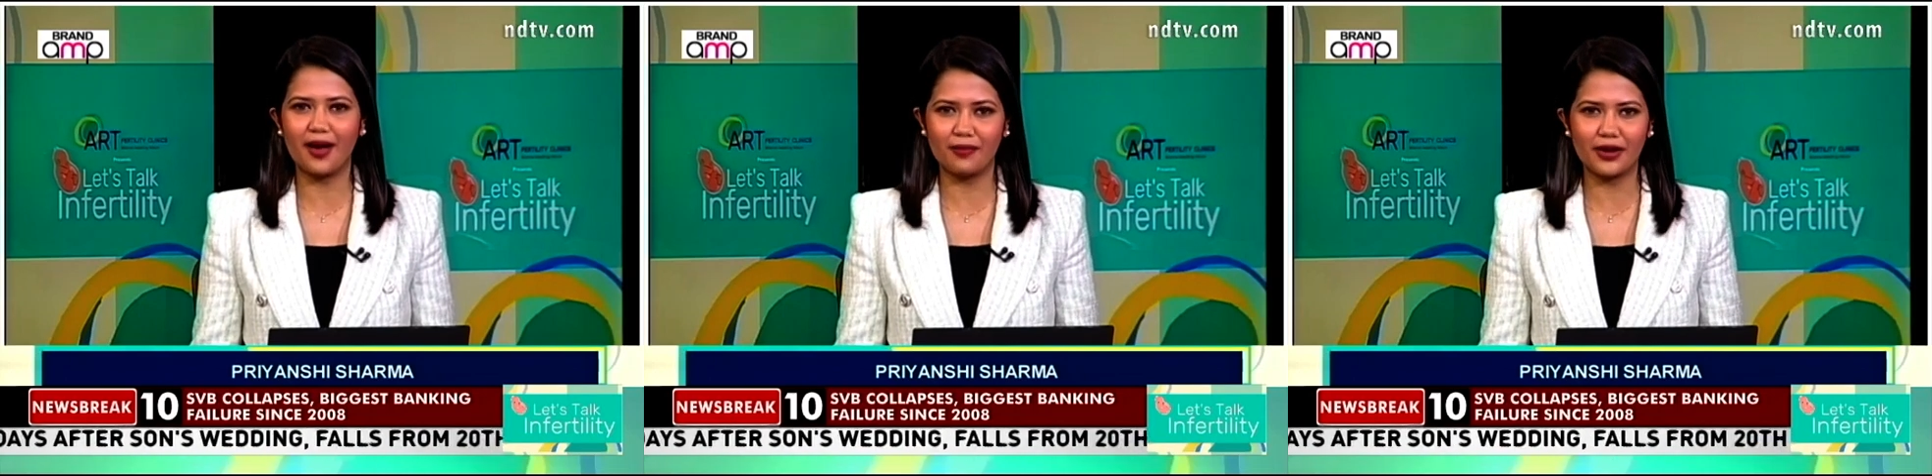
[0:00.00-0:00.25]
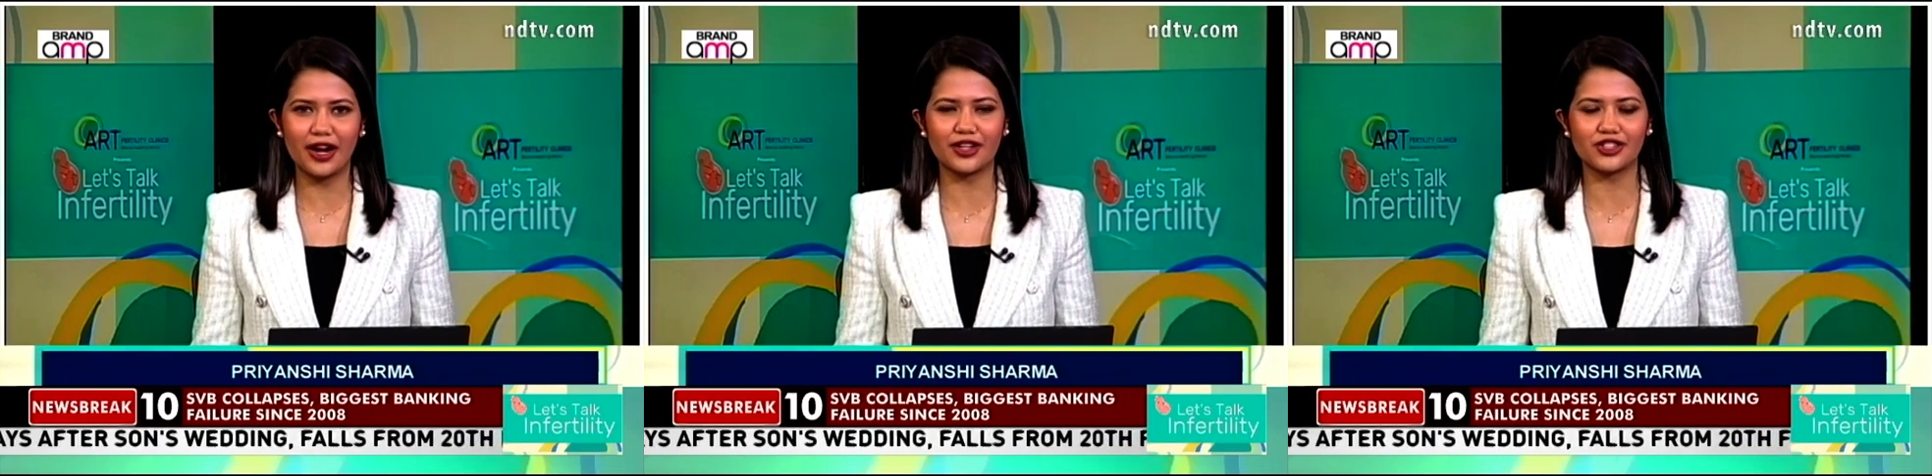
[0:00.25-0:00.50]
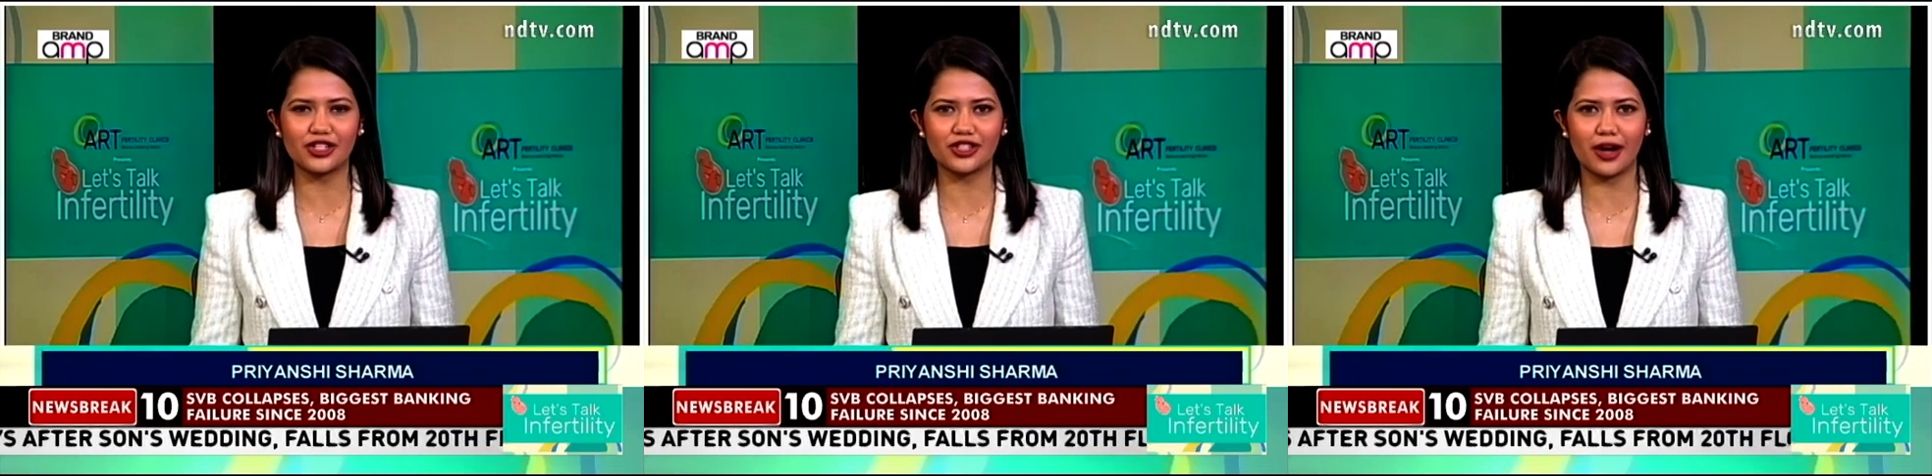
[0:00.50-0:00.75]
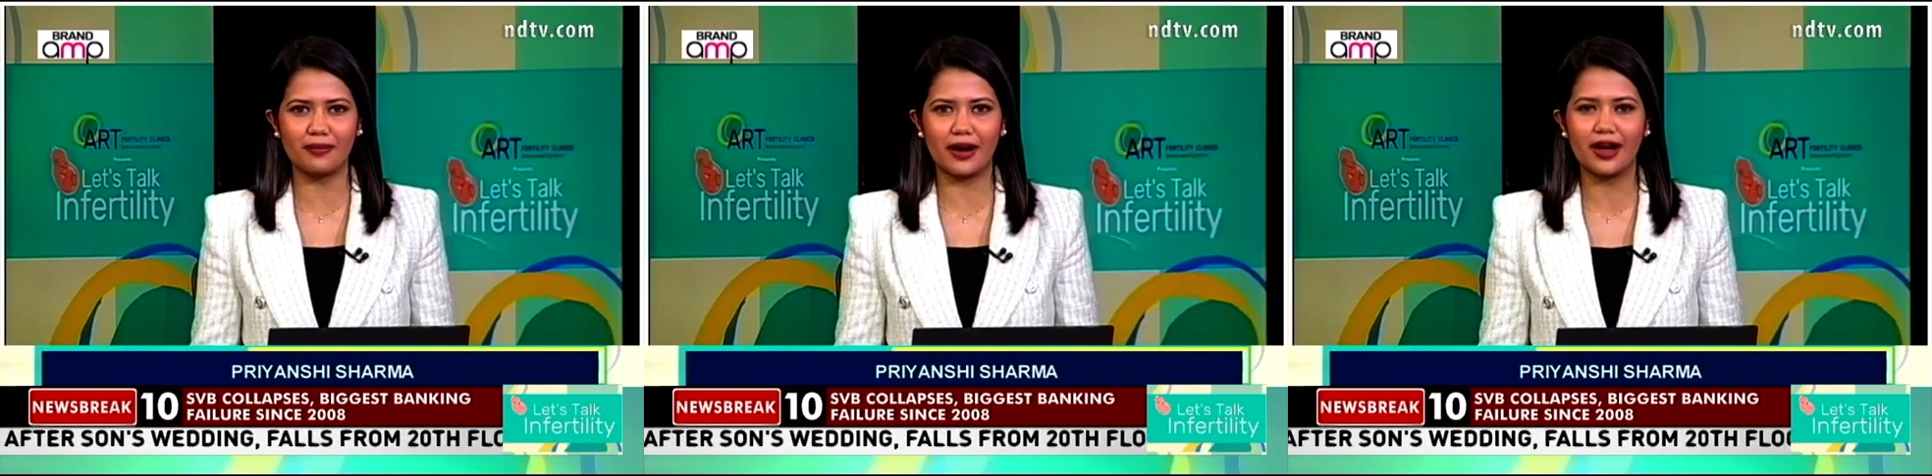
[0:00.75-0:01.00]
I'm Priyanshi
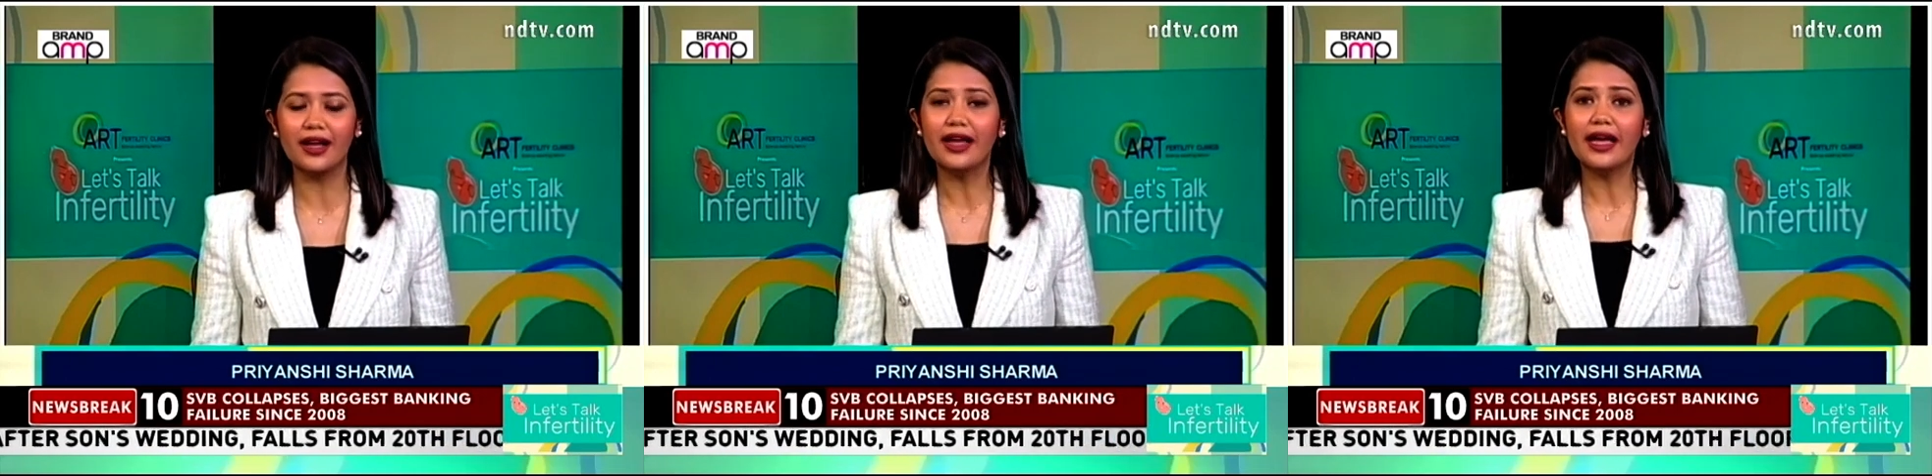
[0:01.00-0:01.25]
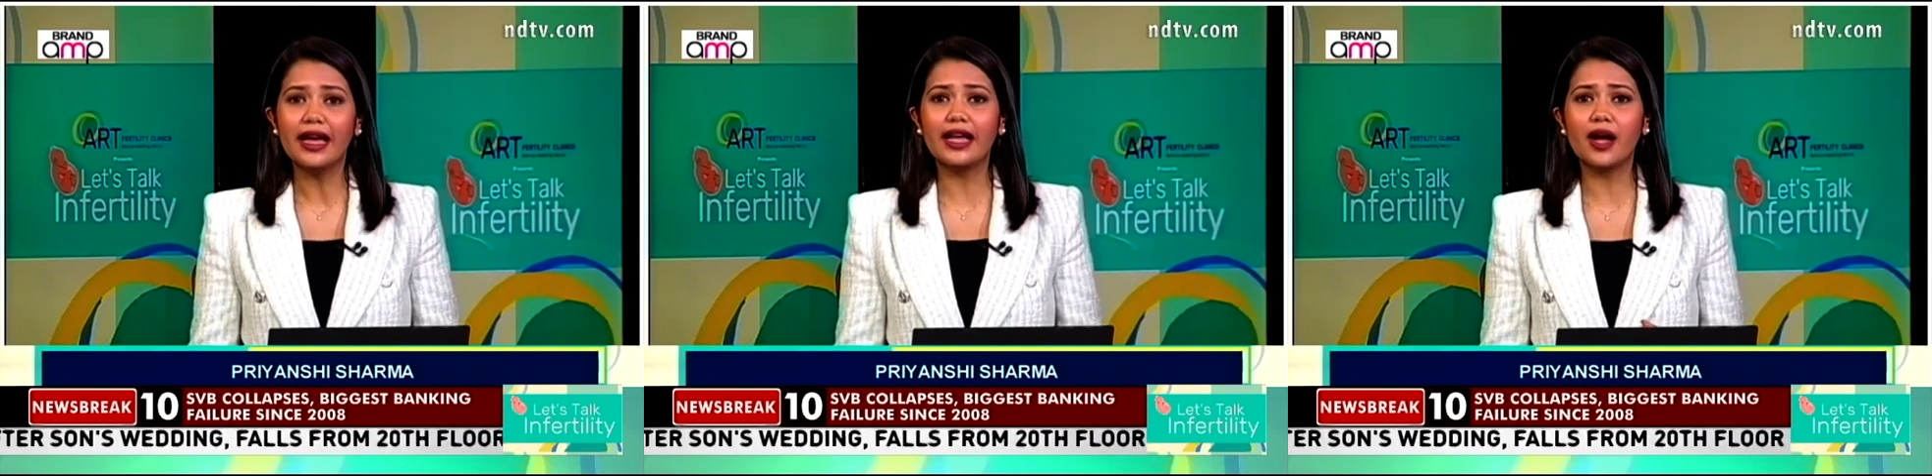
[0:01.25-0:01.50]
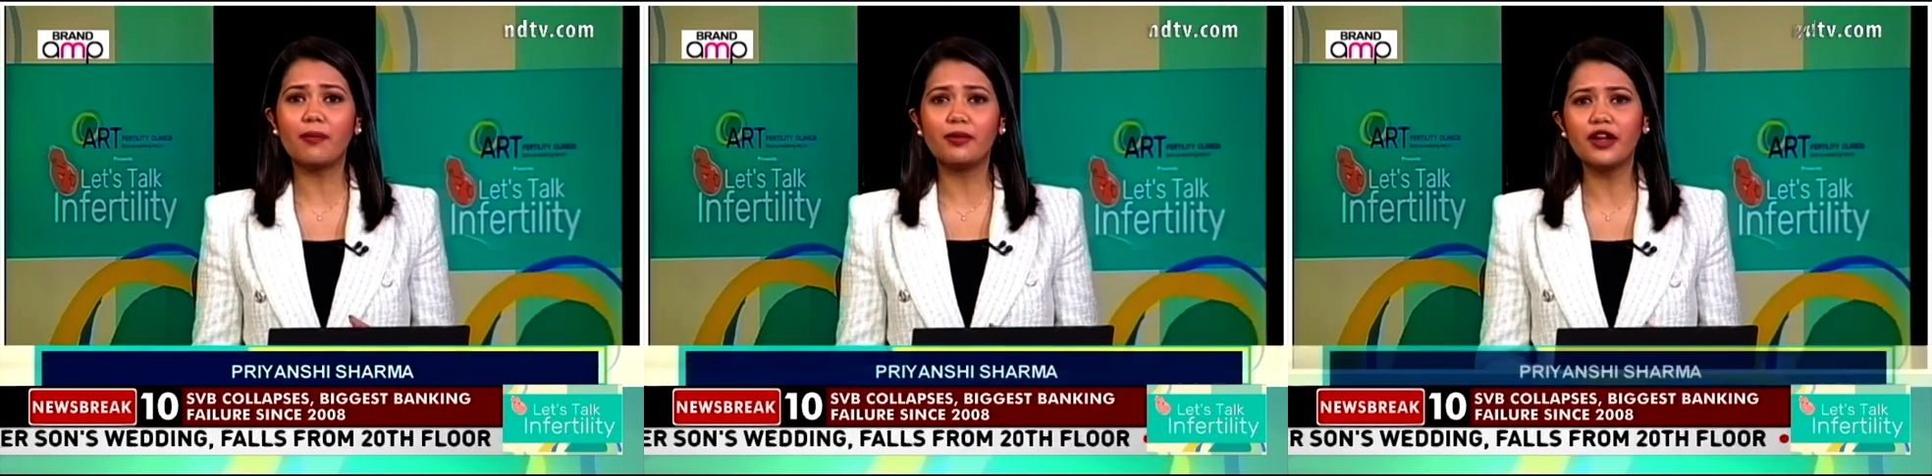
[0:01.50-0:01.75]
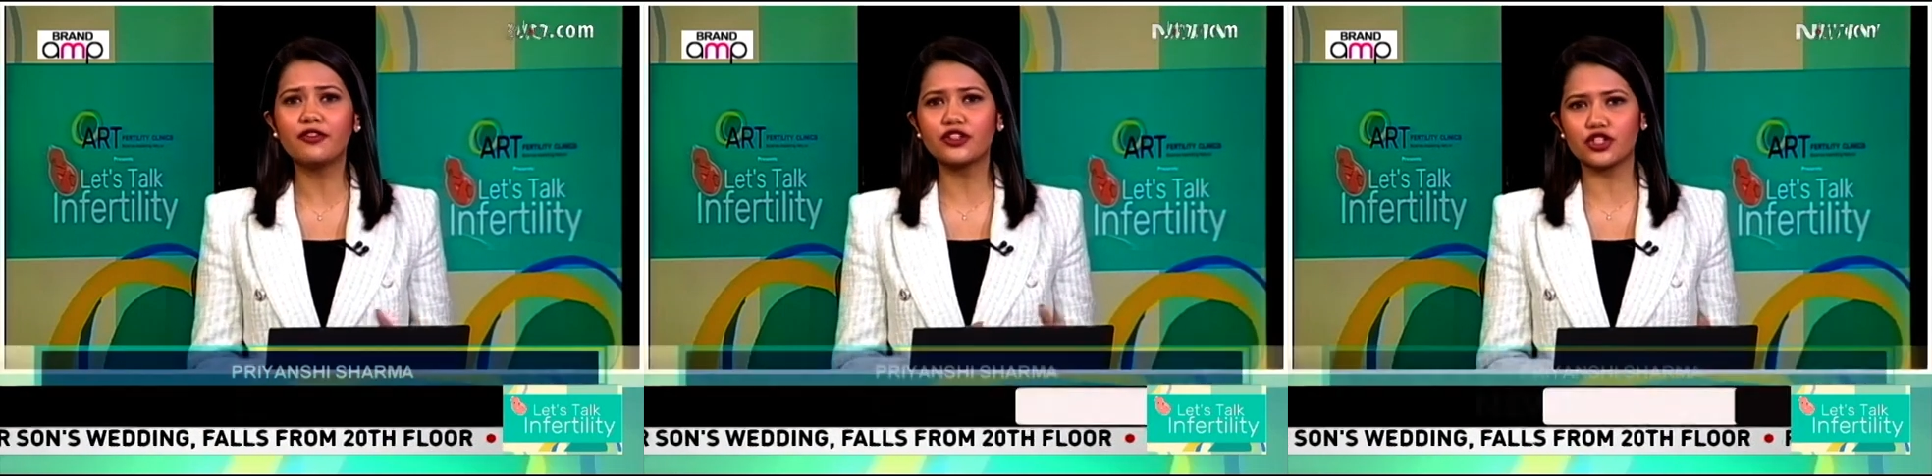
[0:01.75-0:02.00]
Sharma. In our
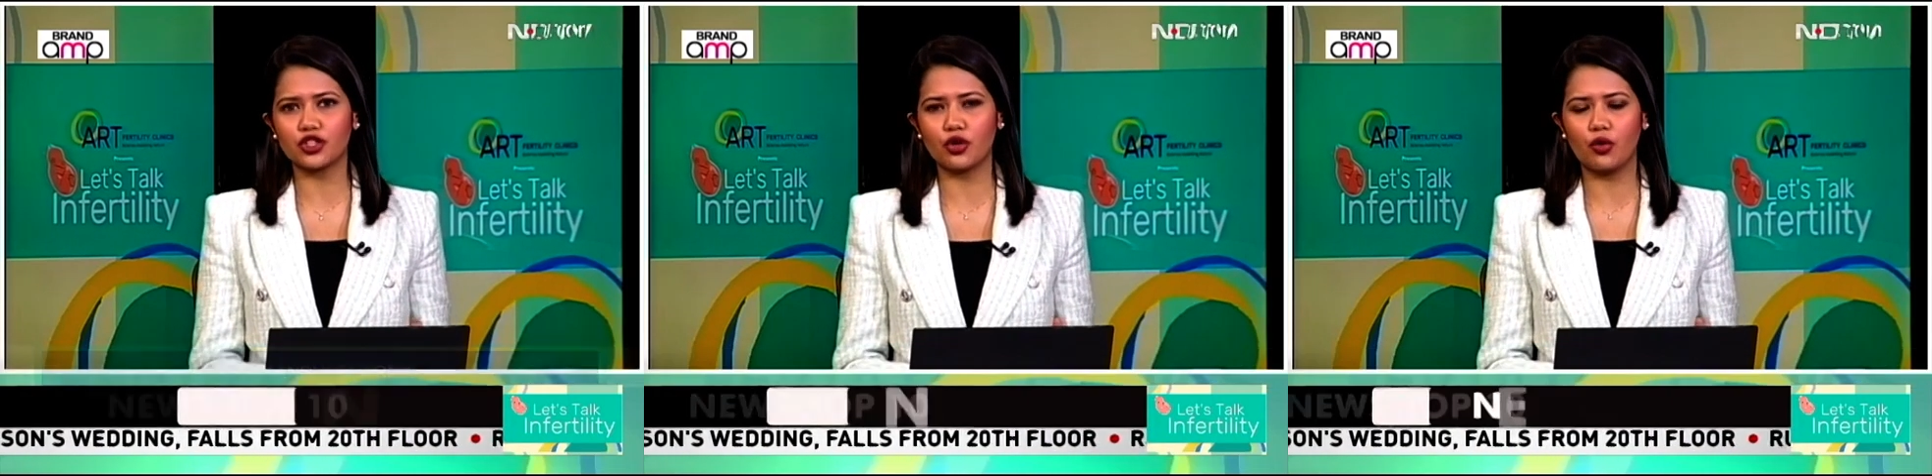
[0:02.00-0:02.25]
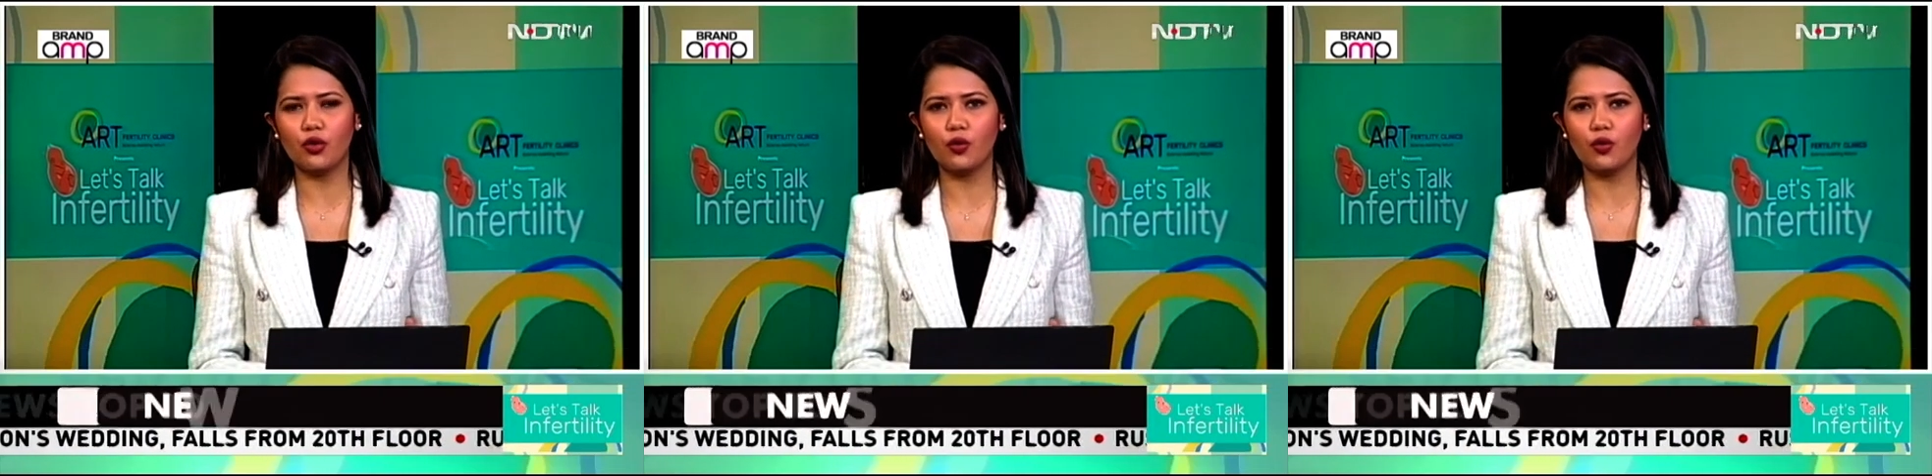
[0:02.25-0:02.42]
previous show,